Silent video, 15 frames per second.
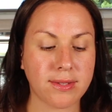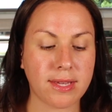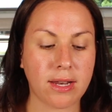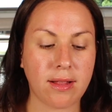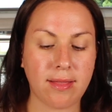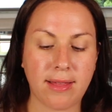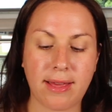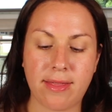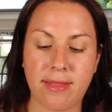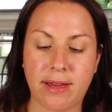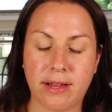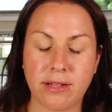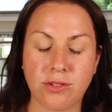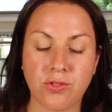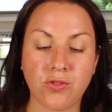just gonna let
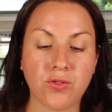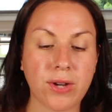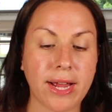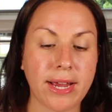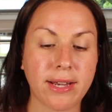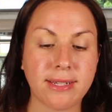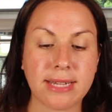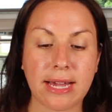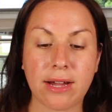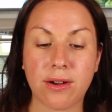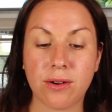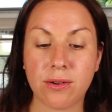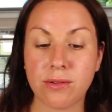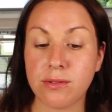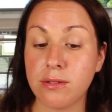that dry
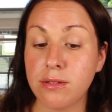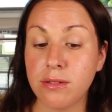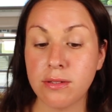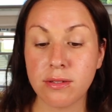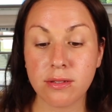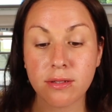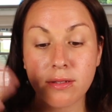down.